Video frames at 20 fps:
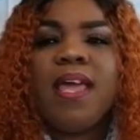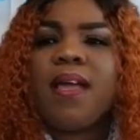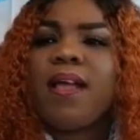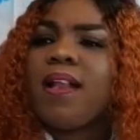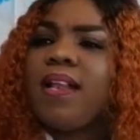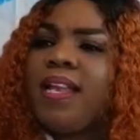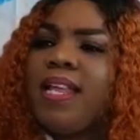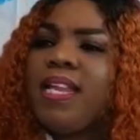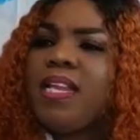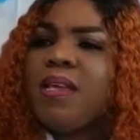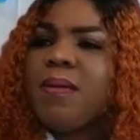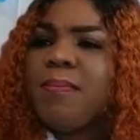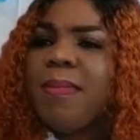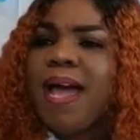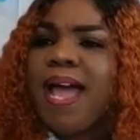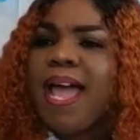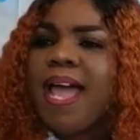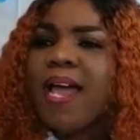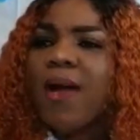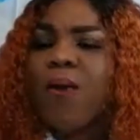cleaning
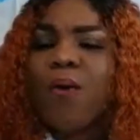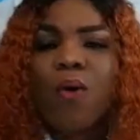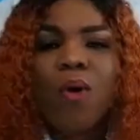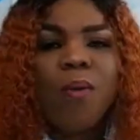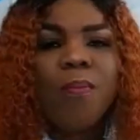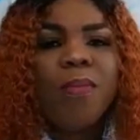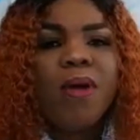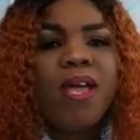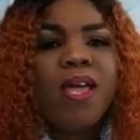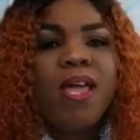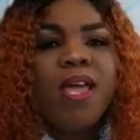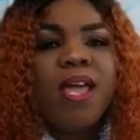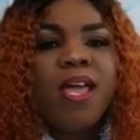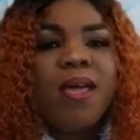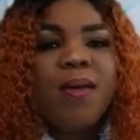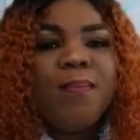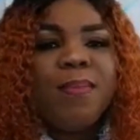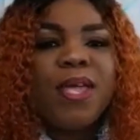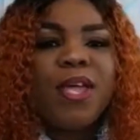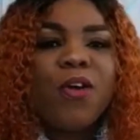my home
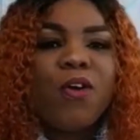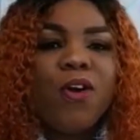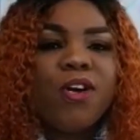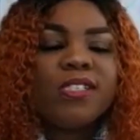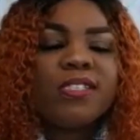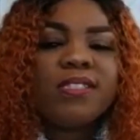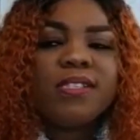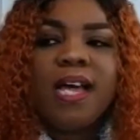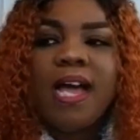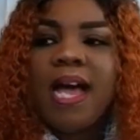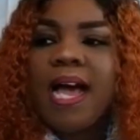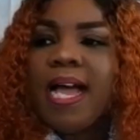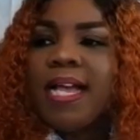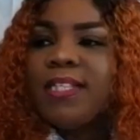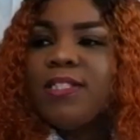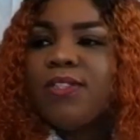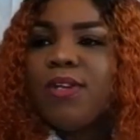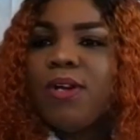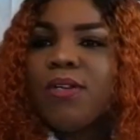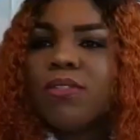because I
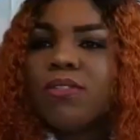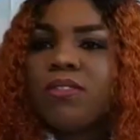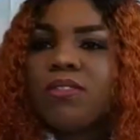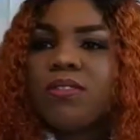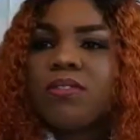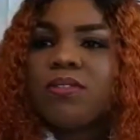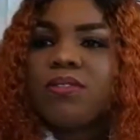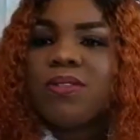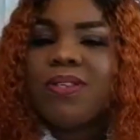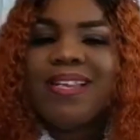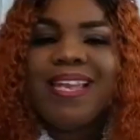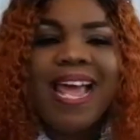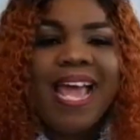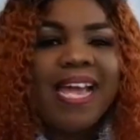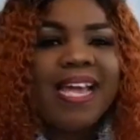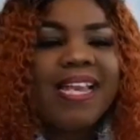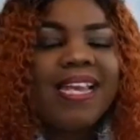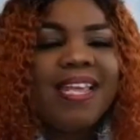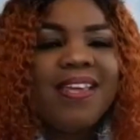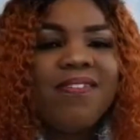don't
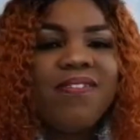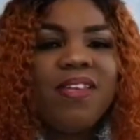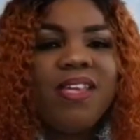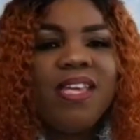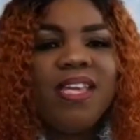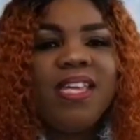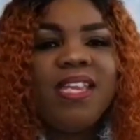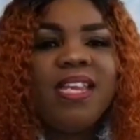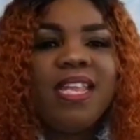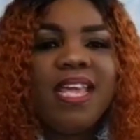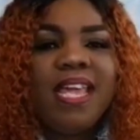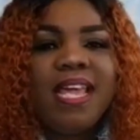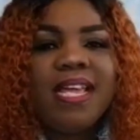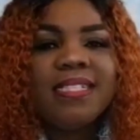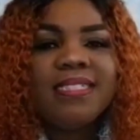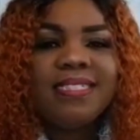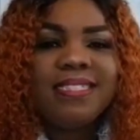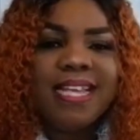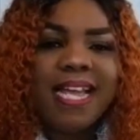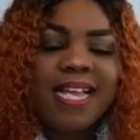like living in a
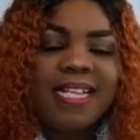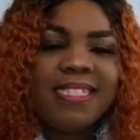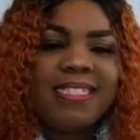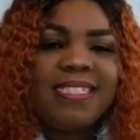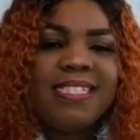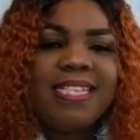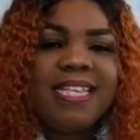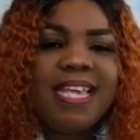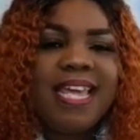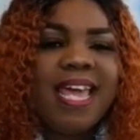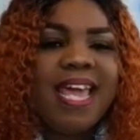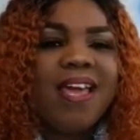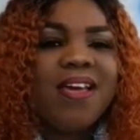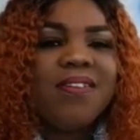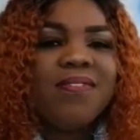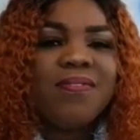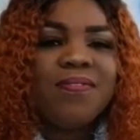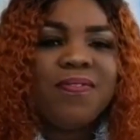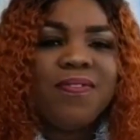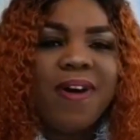dirty
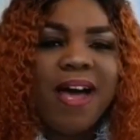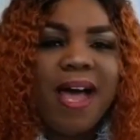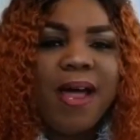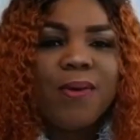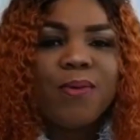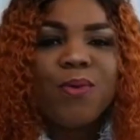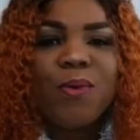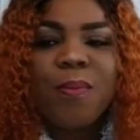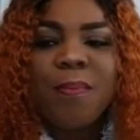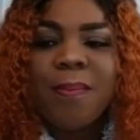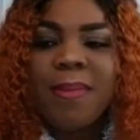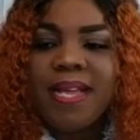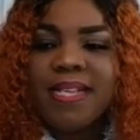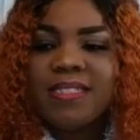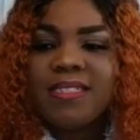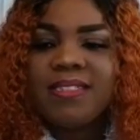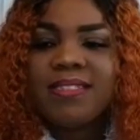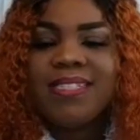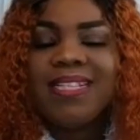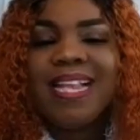
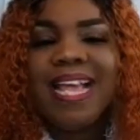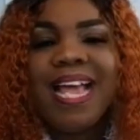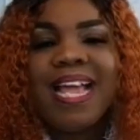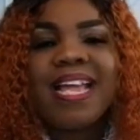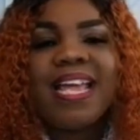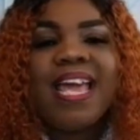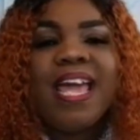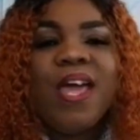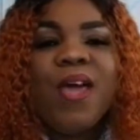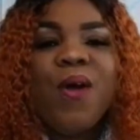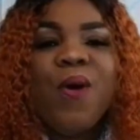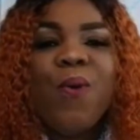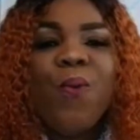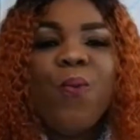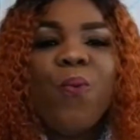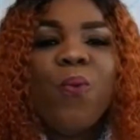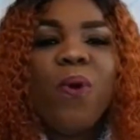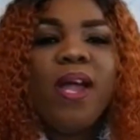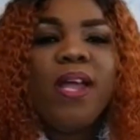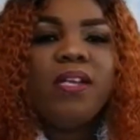environment. Like,
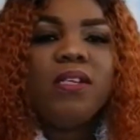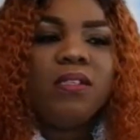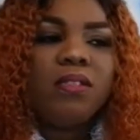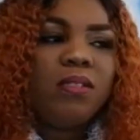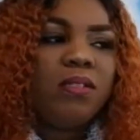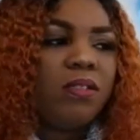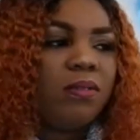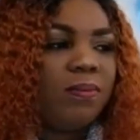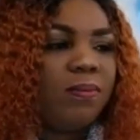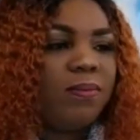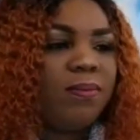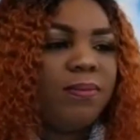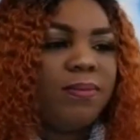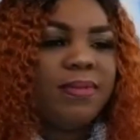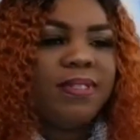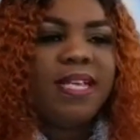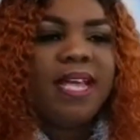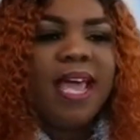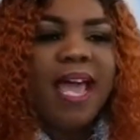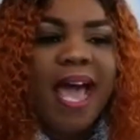when
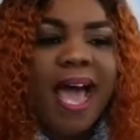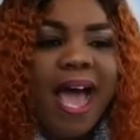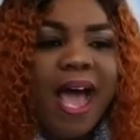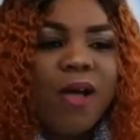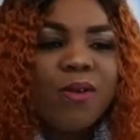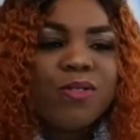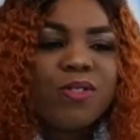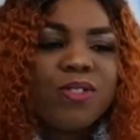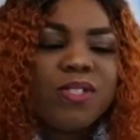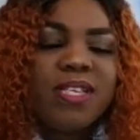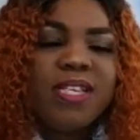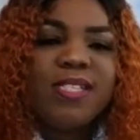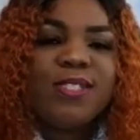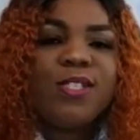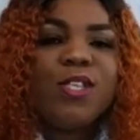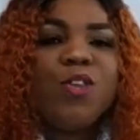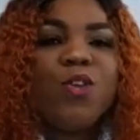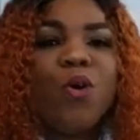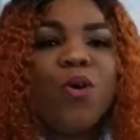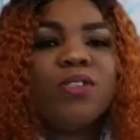the house
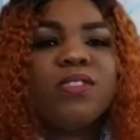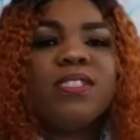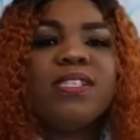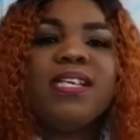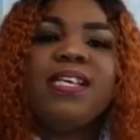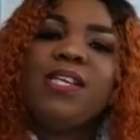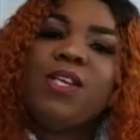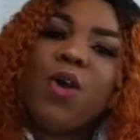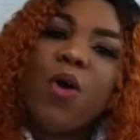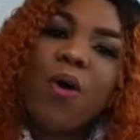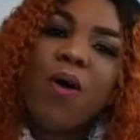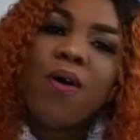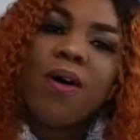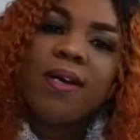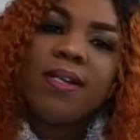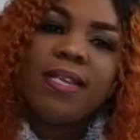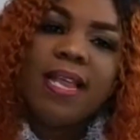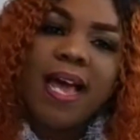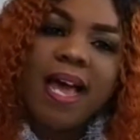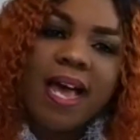is not in
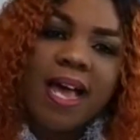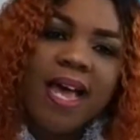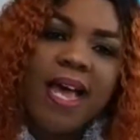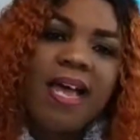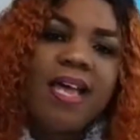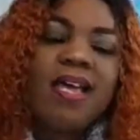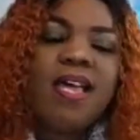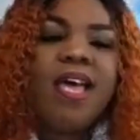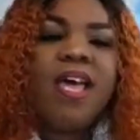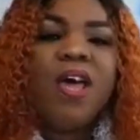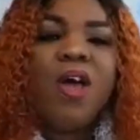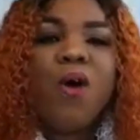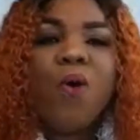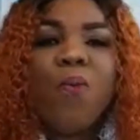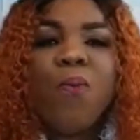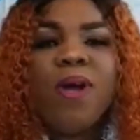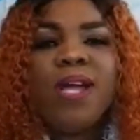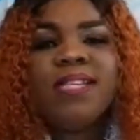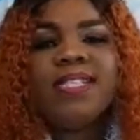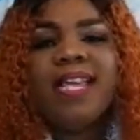order,
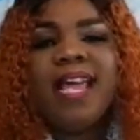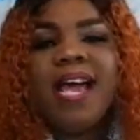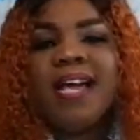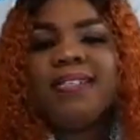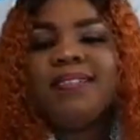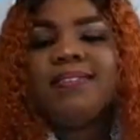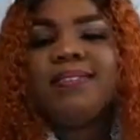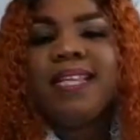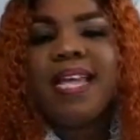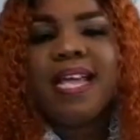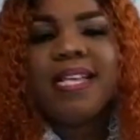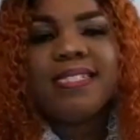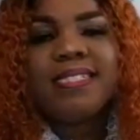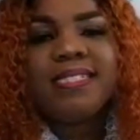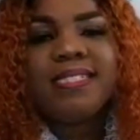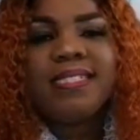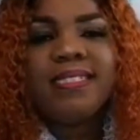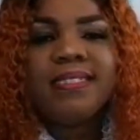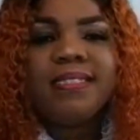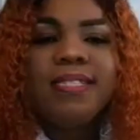when there are
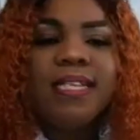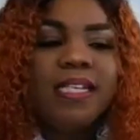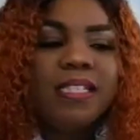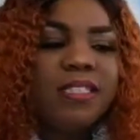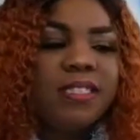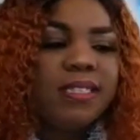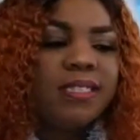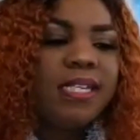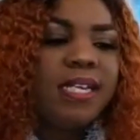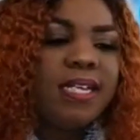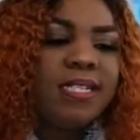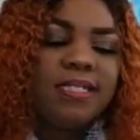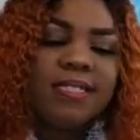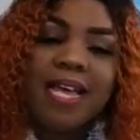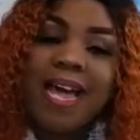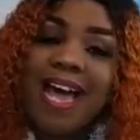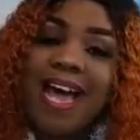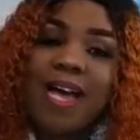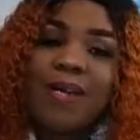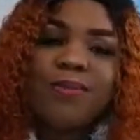dirty dishes
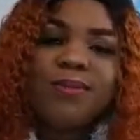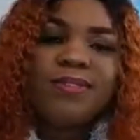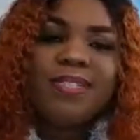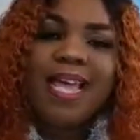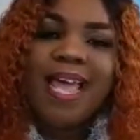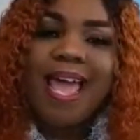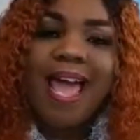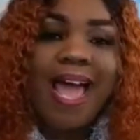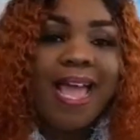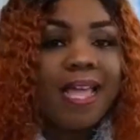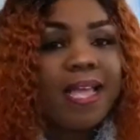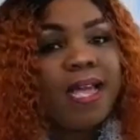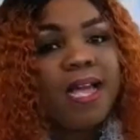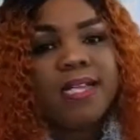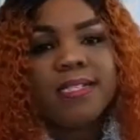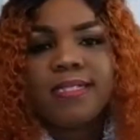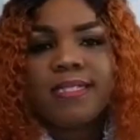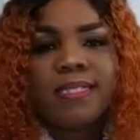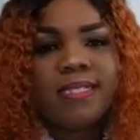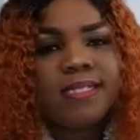out there, I
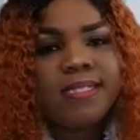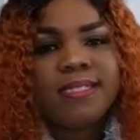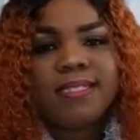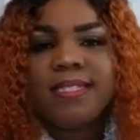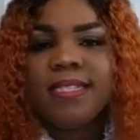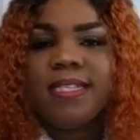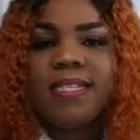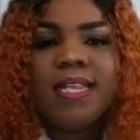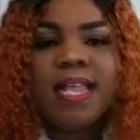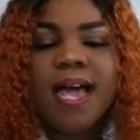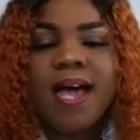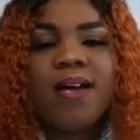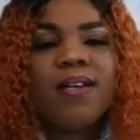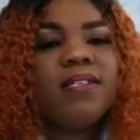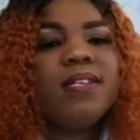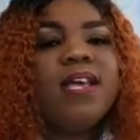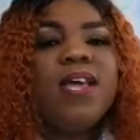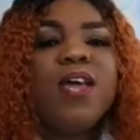can't sit down